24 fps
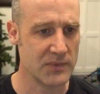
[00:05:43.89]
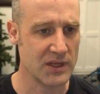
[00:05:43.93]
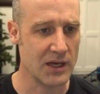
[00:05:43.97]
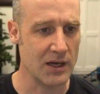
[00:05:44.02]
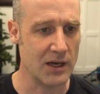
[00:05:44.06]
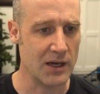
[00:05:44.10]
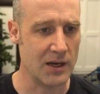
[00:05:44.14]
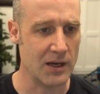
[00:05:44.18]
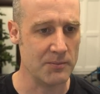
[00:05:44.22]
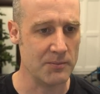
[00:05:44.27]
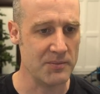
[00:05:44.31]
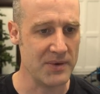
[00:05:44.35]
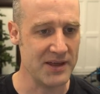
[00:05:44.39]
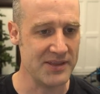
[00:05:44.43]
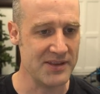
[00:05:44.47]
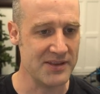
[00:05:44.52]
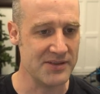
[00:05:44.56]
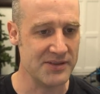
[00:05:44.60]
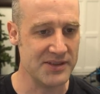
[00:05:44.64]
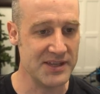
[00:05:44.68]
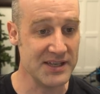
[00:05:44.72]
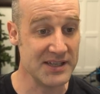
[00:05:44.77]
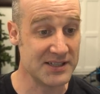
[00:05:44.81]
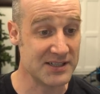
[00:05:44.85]
And
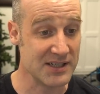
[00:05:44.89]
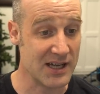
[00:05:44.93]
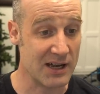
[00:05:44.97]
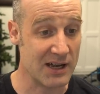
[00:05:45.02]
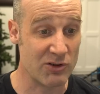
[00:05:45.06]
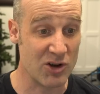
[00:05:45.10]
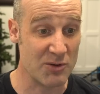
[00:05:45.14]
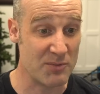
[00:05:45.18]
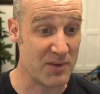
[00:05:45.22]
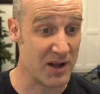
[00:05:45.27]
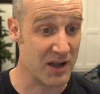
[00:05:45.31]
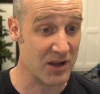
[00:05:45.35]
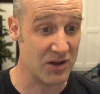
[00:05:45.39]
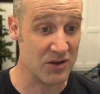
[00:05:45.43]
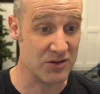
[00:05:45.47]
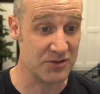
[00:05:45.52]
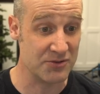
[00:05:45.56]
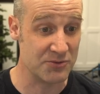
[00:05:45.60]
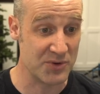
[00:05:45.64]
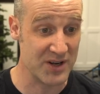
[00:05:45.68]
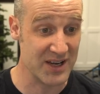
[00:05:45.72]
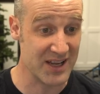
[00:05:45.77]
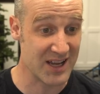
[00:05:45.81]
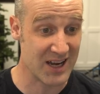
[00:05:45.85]
then this, I wrote my own
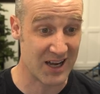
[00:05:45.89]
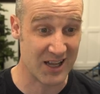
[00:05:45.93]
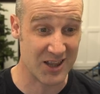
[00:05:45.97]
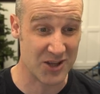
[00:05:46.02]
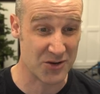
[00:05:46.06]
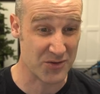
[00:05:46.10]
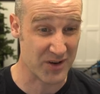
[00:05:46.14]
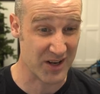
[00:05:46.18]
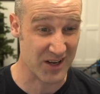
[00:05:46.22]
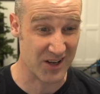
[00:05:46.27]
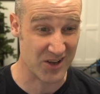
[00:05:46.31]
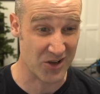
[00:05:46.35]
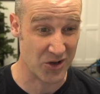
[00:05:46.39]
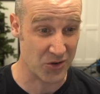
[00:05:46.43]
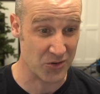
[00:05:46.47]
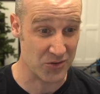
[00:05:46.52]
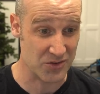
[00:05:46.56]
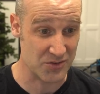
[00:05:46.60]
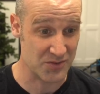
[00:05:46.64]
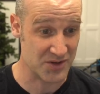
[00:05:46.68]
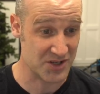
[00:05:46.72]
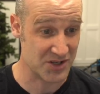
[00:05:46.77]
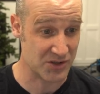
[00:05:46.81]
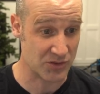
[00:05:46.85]
recoloring
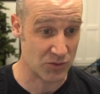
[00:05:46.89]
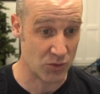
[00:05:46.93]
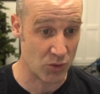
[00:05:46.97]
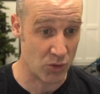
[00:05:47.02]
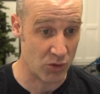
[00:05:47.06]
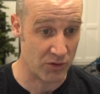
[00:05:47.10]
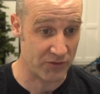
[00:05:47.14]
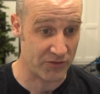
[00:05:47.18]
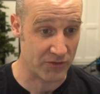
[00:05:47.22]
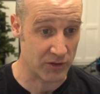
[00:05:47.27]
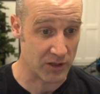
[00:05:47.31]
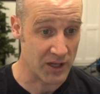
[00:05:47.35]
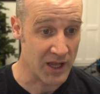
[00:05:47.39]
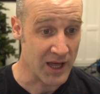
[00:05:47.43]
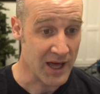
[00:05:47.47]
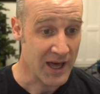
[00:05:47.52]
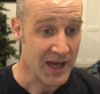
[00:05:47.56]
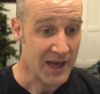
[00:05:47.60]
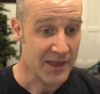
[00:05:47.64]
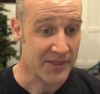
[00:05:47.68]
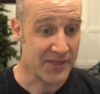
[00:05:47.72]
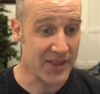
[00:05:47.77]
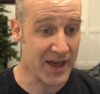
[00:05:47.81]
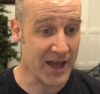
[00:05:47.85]
code, which is awful.
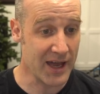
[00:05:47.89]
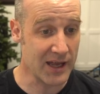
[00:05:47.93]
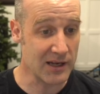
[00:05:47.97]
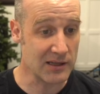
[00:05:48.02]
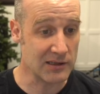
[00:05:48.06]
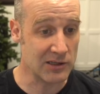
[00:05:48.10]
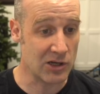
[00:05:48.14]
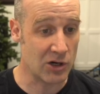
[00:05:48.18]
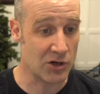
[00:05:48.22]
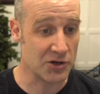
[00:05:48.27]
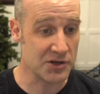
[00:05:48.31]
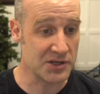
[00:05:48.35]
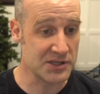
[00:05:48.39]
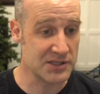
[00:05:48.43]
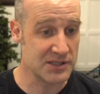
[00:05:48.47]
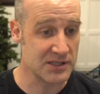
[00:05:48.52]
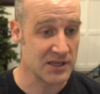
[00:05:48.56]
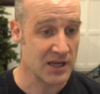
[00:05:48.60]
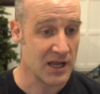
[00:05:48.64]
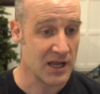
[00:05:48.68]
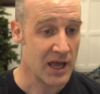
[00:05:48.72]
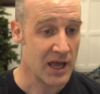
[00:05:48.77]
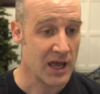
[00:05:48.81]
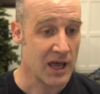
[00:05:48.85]
That logs
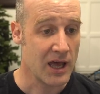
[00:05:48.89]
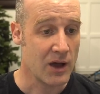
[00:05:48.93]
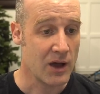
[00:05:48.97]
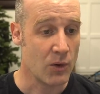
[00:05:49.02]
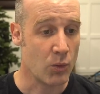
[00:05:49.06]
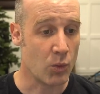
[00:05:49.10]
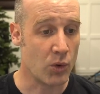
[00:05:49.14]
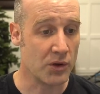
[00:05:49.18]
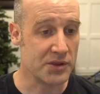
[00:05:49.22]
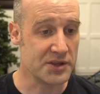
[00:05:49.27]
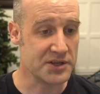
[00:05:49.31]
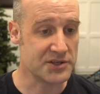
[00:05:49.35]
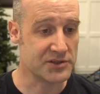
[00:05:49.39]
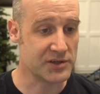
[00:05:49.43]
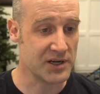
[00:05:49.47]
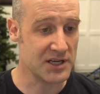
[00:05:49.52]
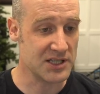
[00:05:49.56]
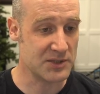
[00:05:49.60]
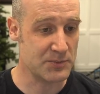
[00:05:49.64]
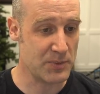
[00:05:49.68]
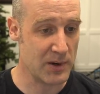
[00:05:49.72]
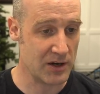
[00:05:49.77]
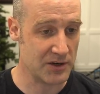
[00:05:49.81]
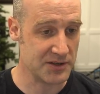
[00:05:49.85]
what the
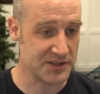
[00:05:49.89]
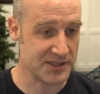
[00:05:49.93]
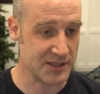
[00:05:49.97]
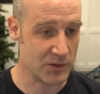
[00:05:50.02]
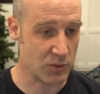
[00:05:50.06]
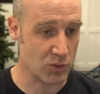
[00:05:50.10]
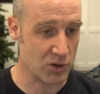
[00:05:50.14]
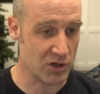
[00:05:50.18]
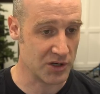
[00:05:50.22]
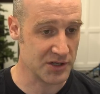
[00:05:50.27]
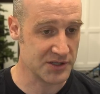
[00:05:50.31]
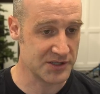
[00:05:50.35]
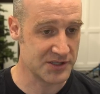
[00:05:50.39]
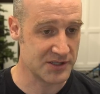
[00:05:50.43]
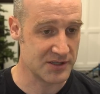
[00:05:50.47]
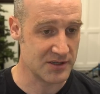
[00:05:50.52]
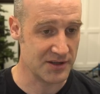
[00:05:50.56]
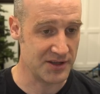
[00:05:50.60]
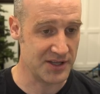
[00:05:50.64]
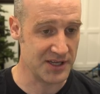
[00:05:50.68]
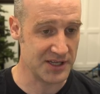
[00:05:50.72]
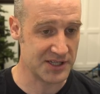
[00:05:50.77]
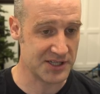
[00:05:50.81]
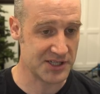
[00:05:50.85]
transparency was.
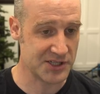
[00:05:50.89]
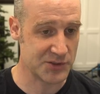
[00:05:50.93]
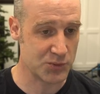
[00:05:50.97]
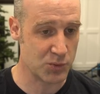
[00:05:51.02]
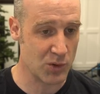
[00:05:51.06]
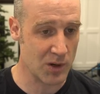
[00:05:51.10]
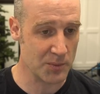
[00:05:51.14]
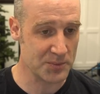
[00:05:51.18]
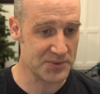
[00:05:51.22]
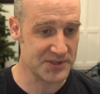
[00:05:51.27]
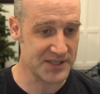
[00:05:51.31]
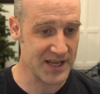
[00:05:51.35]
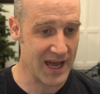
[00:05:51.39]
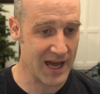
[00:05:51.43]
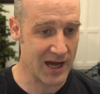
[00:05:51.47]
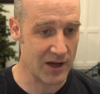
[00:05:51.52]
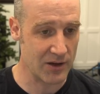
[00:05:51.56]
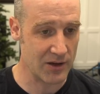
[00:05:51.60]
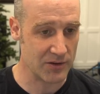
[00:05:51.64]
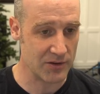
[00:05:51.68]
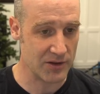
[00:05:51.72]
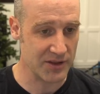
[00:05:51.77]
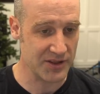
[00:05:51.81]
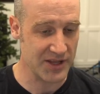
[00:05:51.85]
This swaps
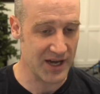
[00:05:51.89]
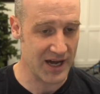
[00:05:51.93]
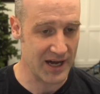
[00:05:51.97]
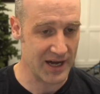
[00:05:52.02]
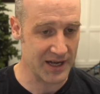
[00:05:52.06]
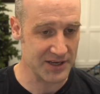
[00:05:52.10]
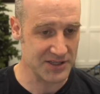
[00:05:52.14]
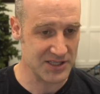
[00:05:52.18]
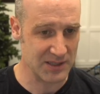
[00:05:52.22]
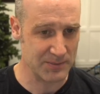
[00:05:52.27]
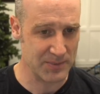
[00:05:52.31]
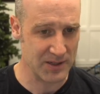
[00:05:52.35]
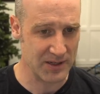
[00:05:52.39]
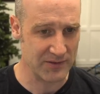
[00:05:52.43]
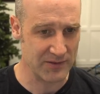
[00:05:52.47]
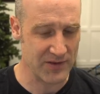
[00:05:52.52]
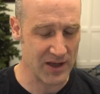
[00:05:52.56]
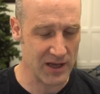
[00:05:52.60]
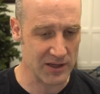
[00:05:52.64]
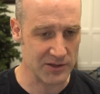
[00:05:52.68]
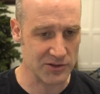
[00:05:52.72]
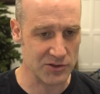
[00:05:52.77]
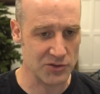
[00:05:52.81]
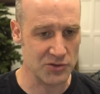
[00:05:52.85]
out the RGB
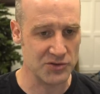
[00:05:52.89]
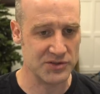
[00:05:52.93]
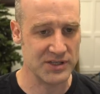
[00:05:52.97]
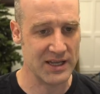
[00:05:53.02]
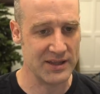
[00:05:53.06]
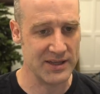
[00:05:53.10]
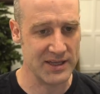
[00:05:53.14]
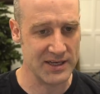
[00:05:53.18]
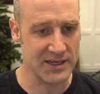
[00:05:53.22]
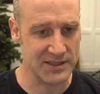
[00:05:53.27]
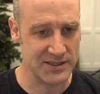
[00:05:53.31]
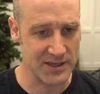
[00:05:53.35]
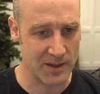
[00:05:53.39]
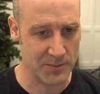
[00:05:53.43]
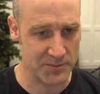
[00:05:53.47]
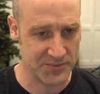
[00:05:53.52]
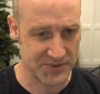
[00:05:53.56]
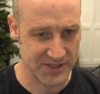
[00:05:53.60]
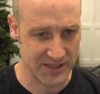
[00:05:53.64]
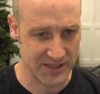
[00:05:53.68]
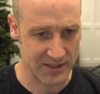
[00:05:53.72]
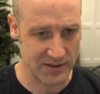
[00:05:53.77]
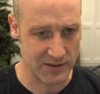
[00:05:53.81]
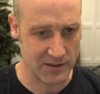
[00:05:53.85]
values and then
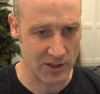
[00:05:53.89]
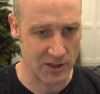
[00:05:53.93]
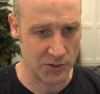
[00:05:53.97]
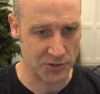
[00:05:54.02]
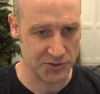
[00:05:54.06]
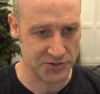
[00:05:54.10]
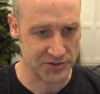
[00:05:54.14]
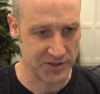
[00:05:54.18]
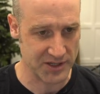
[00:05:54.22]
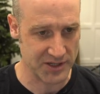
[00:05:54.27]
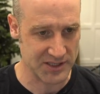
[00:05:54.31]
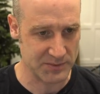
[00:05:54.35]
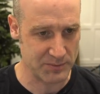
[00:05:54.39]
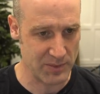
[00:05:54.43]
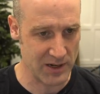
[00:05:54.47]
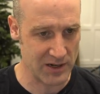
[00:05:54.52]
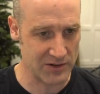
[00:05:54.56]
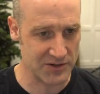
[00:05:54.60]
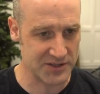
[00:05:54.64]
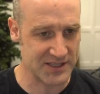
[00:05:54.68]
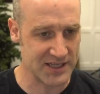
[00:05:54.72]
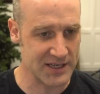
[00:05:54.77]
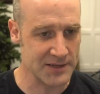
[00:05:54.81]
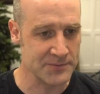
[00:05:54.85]
dumps in the old
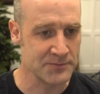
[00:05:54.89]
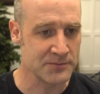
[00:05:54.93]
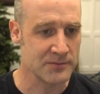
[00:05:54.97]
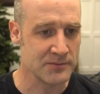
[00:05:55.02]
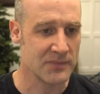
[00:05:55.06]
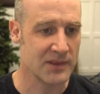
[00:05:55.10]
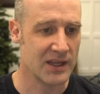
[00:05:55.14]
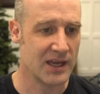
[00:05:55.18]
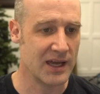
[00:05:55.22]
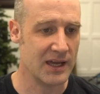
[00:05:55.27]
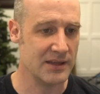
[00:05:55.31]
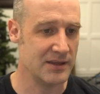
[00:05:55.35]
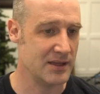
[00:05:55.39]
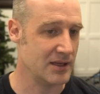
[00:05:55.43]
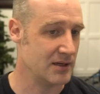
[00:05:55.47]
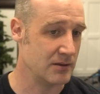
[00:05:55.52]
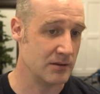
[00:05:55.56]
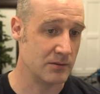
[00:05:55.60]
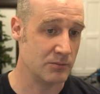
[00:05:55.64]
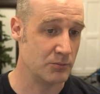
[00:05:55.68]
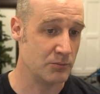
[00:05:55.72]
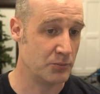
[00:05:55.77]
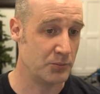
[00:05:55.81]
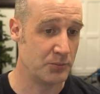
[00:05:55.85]
transparency. And
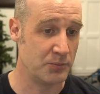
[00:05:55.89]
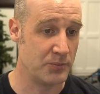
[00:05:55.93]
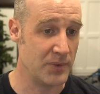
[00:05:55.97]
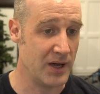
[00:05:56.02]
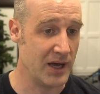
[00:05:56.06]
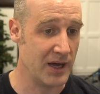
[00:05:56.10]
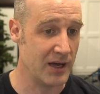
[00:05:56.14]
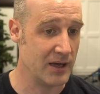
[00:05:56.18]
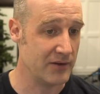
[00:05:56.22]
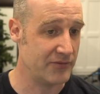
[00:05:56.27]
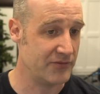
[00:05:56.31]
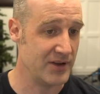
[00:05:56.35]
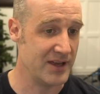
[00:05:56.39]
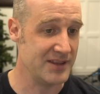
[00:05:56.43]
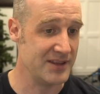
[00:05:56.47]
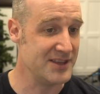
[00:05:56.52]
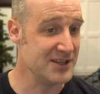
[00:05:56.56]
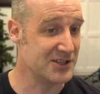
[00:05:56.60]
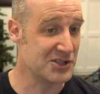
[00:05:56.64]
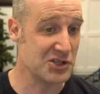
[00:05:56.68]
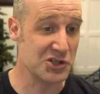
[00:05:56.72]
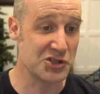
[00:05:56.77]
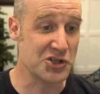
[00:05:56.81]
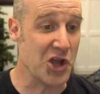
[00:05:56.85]
then and
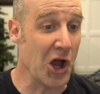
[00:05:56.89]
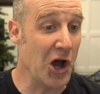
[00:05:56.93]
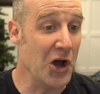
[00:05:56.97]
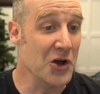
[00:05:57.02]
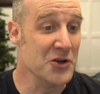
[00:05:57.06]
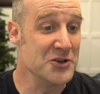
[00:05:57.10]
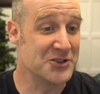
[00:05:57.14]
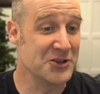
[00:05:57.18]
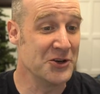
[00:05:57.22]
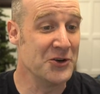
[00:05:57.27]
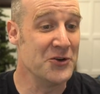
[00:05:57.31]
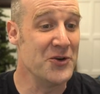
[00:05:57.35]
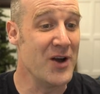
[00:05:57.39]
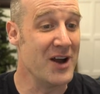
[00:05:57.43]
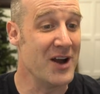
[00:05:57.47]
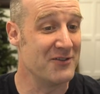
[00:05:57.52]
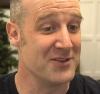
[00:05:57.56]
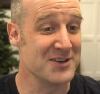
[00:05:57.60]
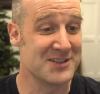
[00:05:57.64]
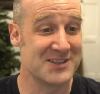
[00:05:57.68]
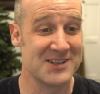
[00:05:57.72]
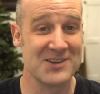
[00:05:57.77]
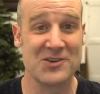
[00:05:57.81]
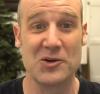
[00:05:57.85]
this just goes through
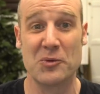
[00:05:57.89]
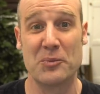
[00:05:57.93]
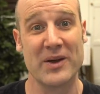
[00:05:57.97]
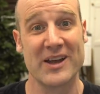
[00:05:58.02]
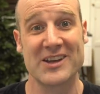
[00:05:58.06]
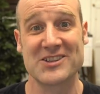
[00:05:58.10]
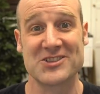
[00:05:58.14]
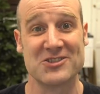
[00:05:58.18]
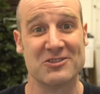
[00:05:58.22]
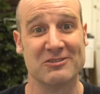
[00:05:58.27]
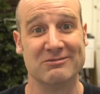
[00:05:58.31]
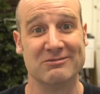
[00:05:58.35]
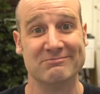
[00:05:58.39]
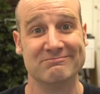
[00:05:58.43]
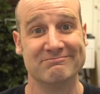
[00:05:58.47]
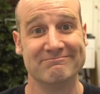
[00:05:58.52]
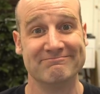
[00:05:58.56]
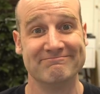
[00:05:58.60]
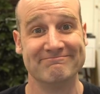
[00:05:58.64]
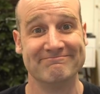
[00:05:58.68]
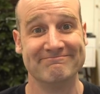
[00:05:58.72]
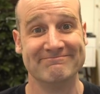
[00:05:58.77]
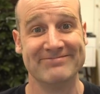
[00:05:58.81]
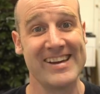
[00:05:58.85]
every single pixel
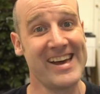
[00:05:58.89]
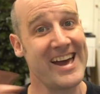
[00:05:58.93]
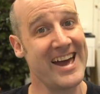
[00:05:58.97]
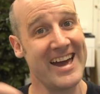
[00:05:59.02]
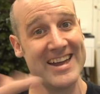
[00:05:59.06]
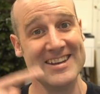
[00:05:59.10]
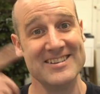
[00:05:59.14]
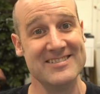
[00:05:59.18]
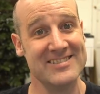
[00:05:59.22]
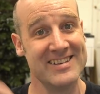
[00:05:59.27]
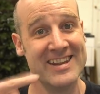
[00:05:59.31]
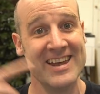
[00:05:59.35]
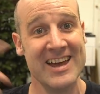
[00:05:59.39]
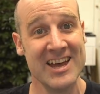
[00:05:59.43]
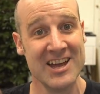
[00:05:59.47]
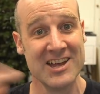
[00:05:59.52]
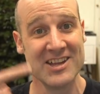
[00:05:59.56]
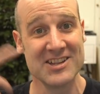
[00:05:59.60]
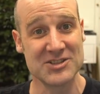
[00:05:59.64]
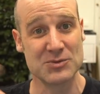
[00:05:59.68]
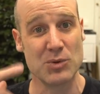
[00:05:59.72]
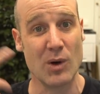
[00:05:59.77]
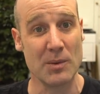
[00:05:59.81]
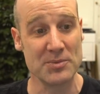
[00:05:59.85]
and
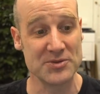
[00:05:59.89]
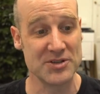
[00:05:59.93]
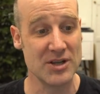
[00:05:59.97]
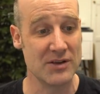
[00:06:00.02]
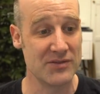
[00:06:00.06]
swaps over